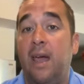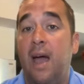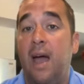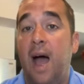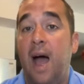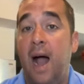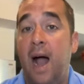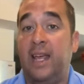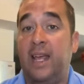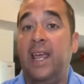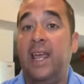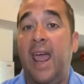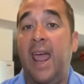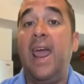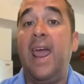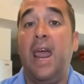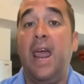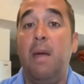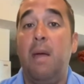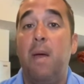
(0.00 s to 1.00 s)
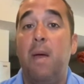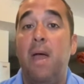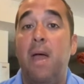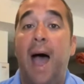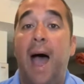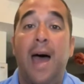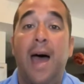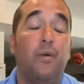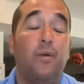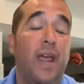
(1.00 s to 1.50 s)
on a game,
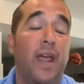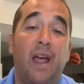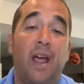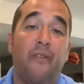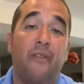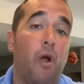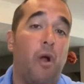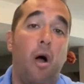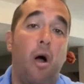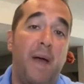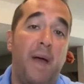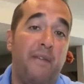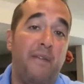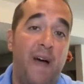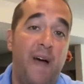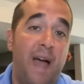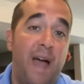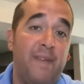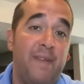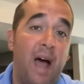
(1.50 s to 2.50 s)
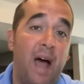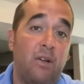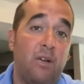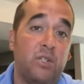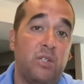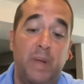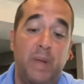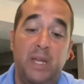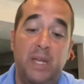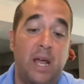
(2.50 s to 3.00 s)
I don't care if they're all betting $5 a
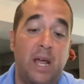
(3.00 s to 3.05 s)
piece.